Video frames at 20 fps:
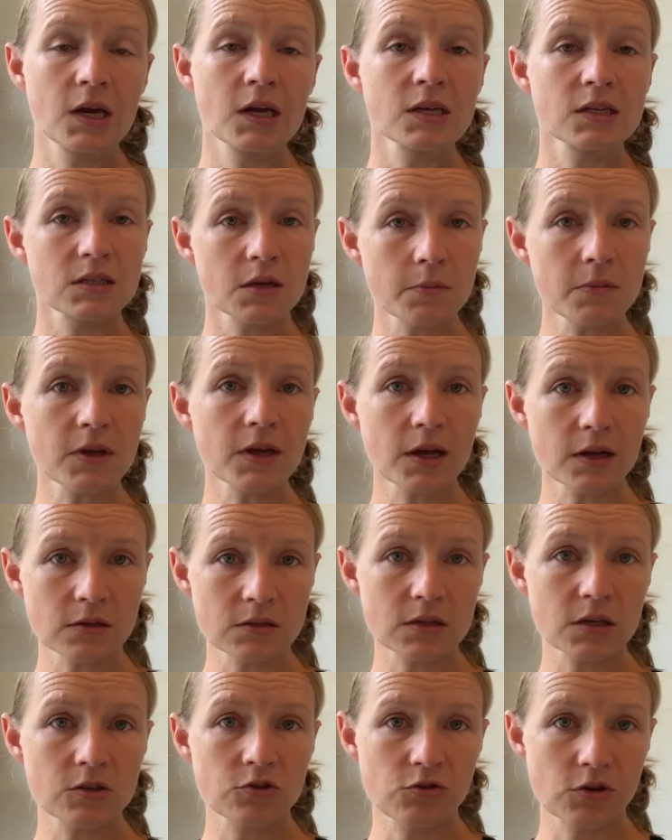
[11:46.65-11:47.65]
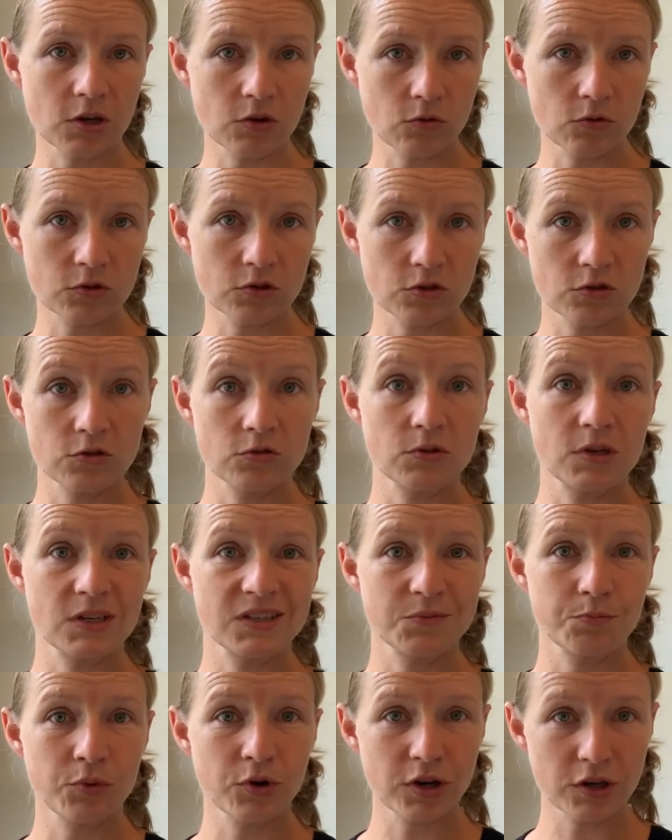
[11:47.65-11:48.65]
something else that you can also do
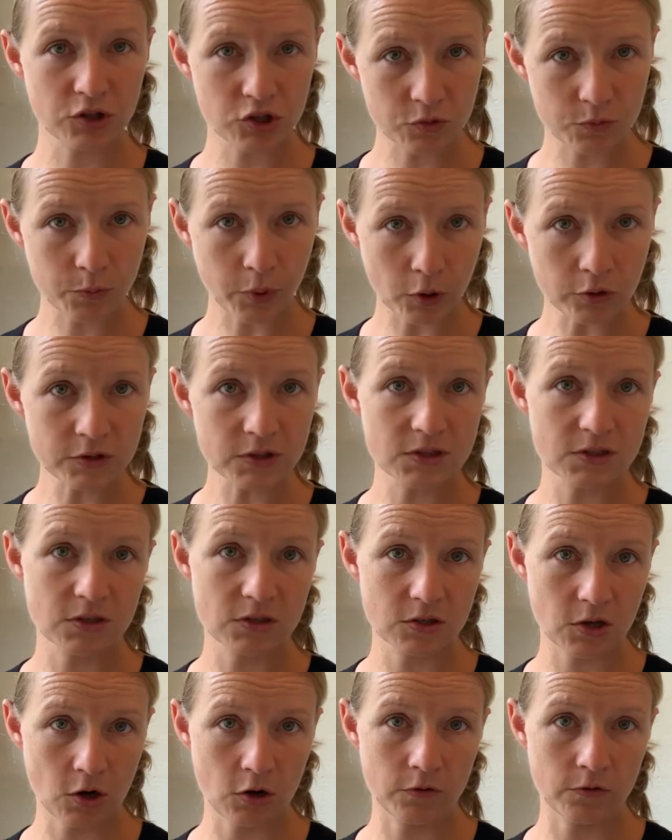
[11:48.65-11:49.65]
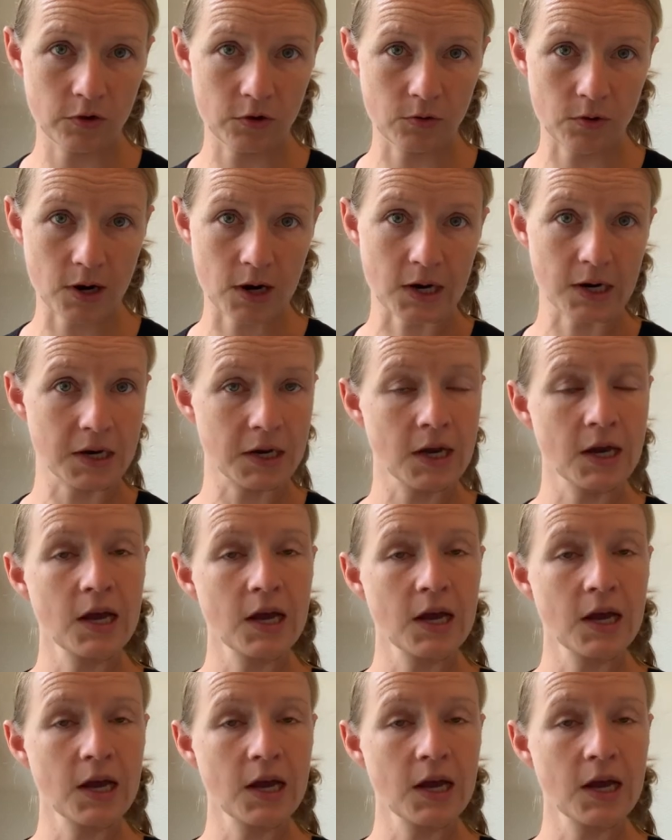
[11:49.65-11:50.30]
is putting poultices over your eye.